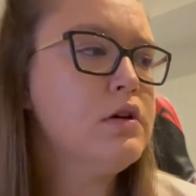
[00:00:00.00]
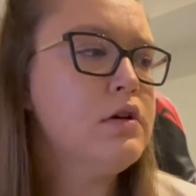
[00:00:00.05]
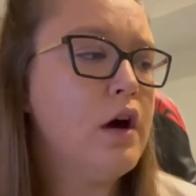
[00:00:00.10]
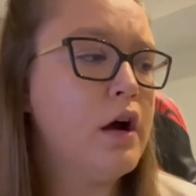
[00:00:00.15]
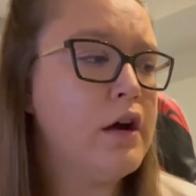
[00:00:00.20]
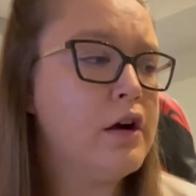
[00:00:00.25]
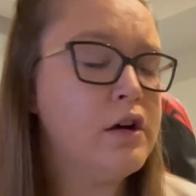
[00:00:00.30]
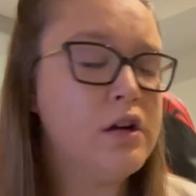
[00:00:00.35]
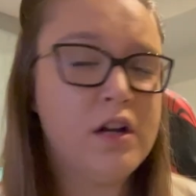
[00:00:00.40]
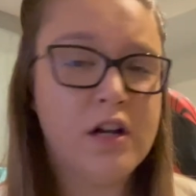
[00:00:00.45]

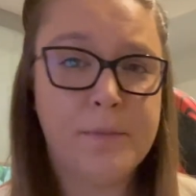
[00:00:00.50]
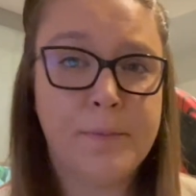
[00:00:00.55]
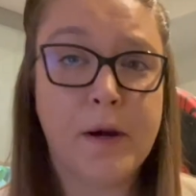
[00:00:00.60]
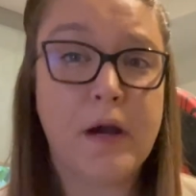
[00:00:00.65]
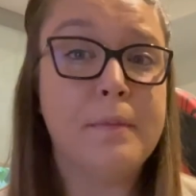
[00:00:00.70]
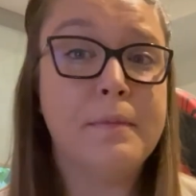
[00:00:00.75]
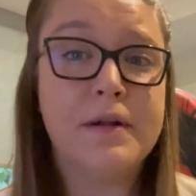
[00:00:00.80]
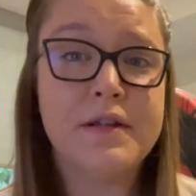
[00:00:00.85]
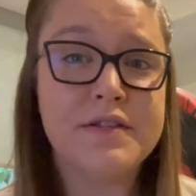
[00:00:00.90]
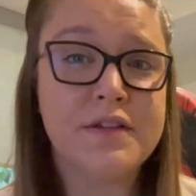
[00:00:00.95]
our current
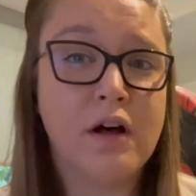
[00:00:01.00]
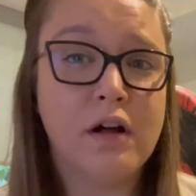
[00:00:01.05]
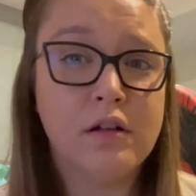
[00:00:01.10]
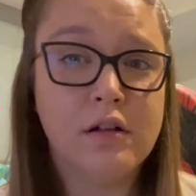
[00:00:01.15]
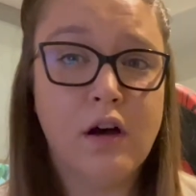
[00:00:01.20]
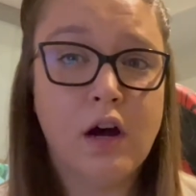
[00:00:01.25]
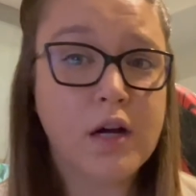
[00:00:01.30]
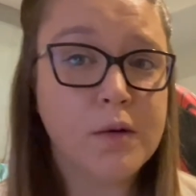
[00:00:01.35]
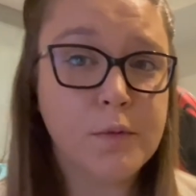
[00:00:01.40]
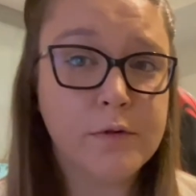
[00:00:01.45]
apartment is all
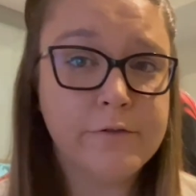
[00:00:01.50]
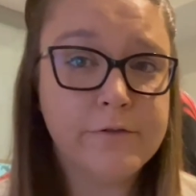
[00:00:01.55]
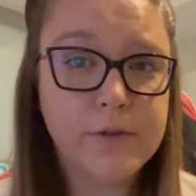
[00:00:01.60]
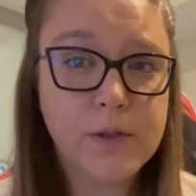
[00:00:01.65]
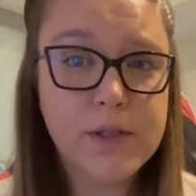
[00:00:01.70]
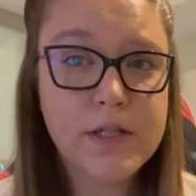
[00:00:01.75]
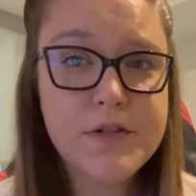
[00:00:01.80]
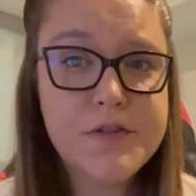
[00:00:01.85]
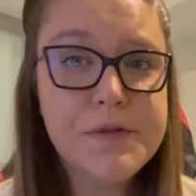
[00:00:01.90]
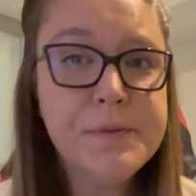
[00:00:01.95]
hardwood
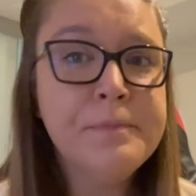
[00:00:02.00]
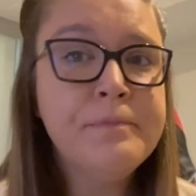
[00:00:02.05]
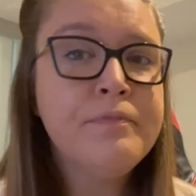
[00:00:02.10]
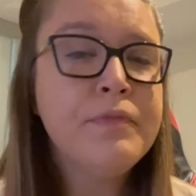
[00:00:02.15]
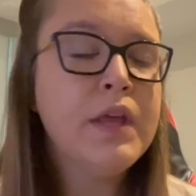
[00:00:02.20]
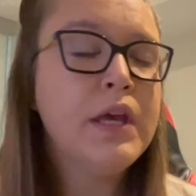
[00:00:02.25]
floors.